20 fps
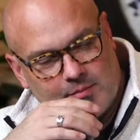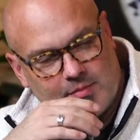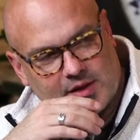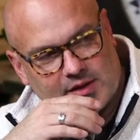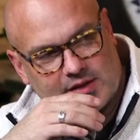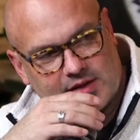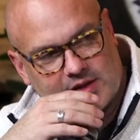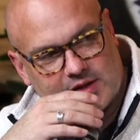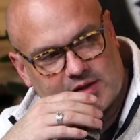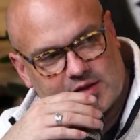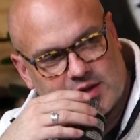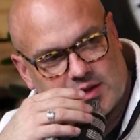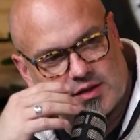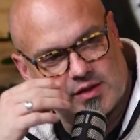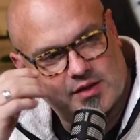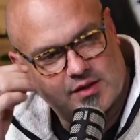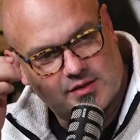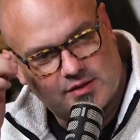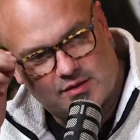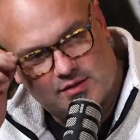but sits on
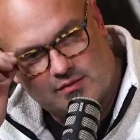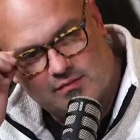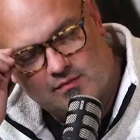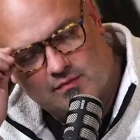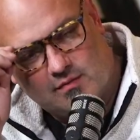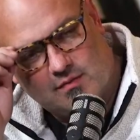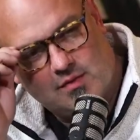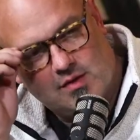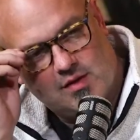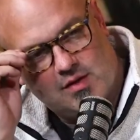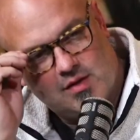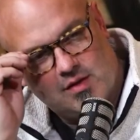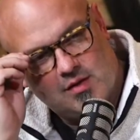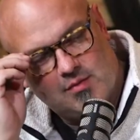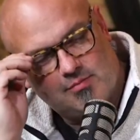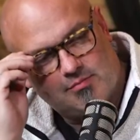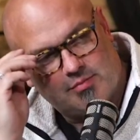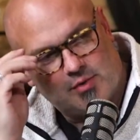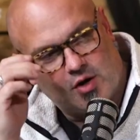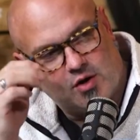his
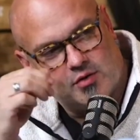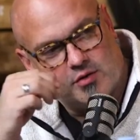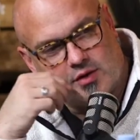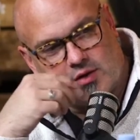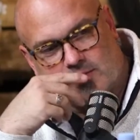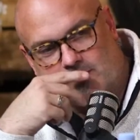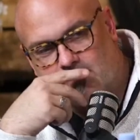broke.